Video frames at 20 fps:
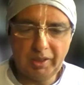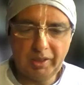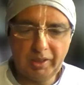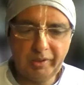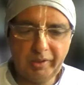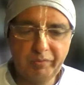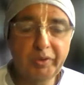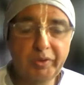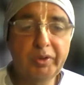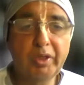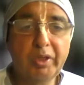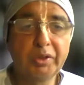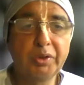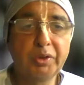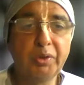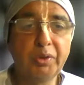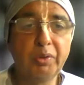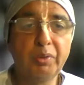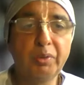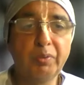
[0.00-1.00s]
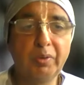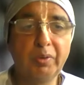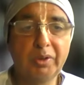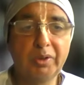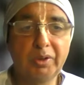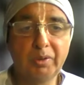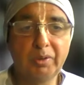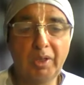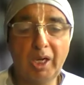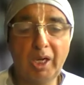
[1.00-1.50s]
and who
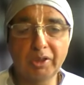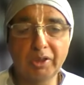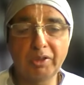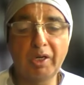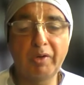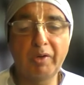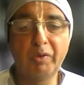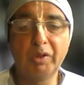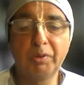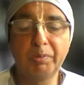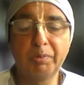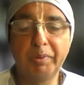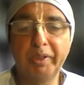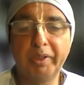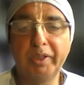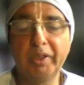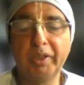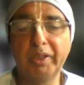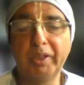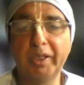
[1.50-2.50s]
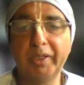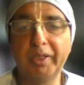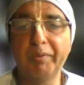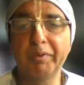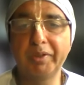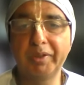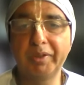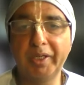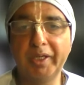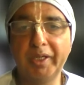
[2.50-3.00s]
was last time we were speaking that he
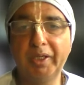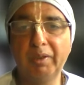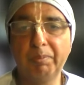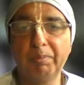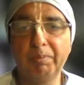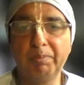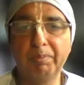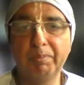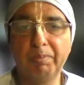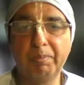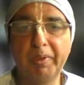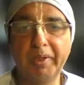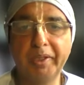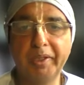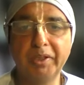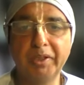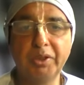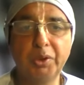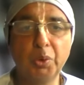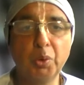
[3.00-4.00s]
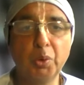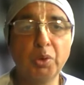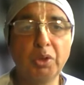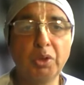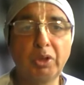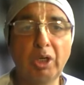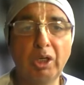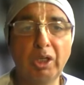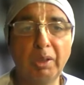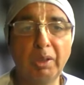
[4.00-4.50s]
was saying, please
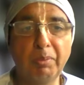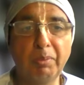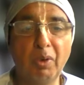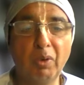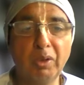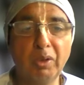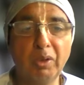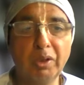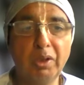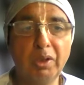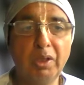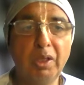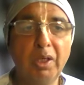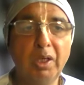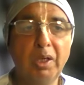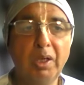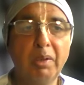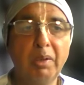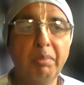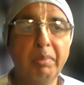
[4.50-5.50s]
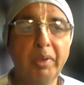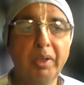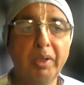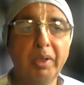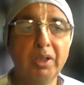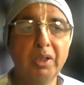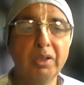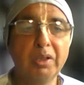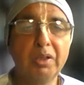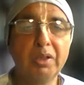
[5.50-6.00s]
use Thunderbolt
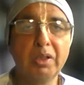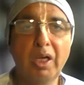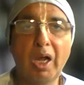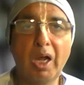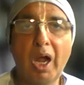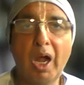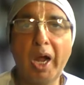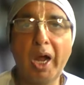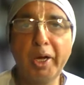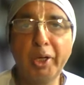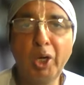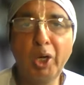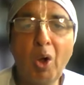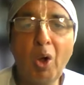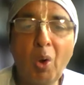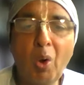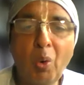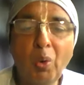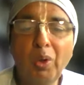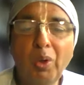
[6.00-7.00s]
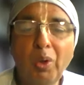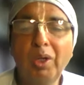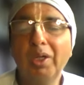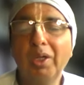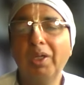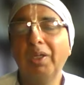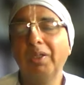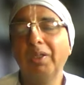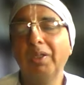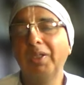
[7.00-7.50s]
because I know
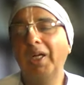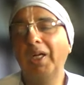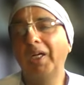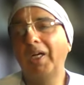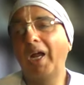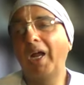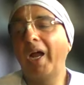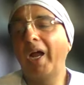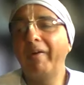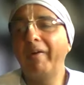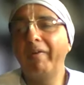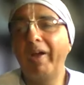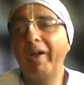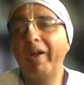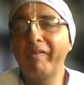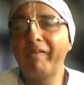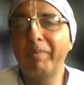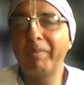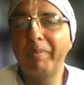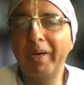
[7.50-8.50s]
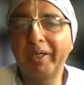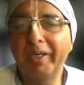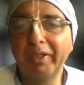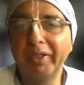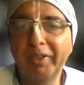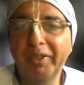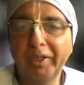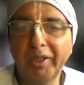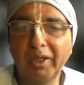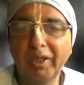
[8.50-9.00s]
that I will have a
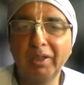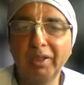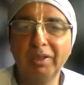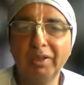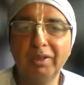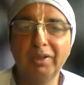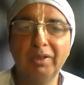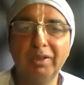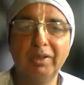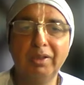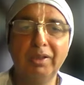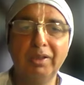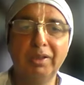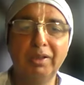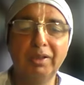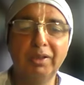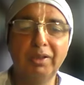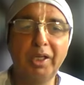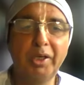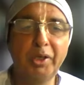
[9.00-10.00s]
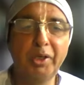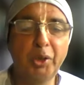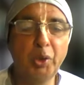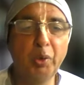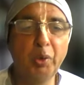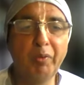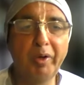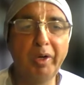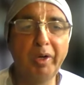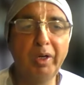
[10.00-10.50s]
better deal than
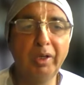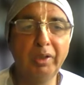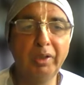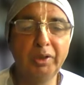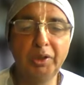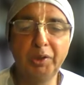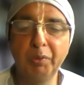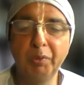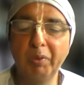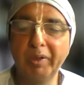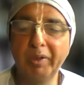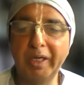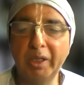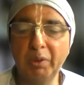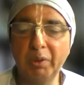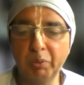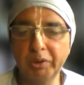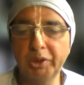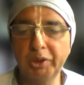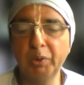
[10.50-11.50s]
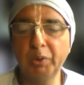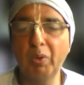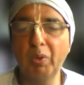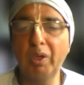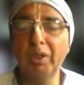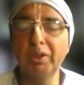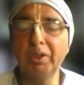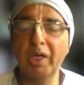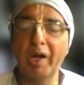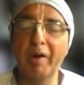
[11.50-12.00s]
you will. You will get what you
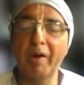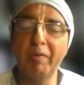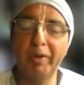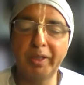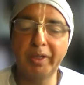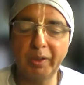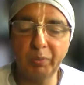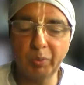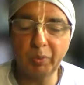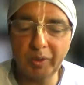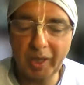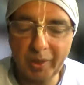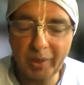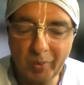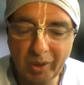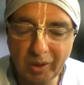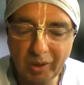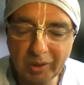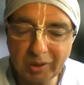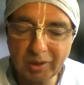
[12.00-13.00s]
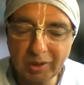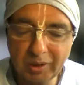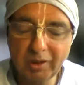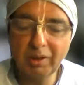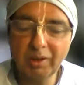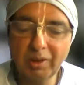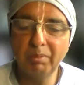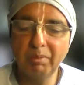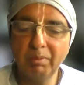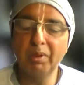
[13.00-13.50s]
want. I will get what I want.
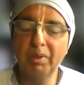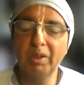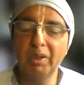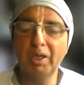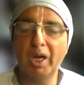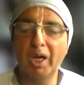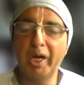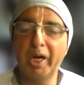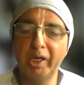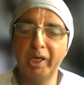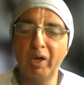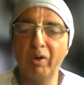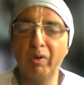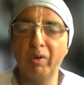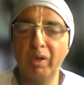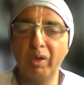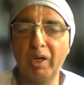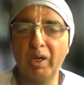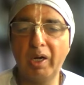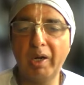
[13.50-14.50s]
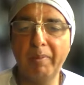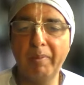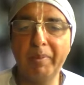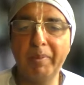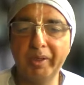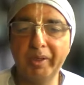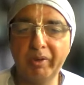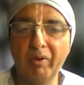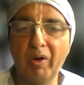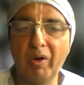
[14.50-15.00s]
But I know I'm
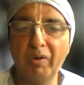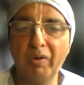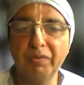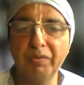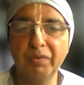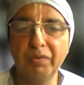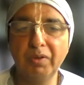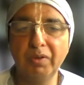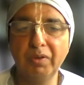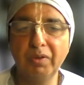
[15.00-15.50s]
better off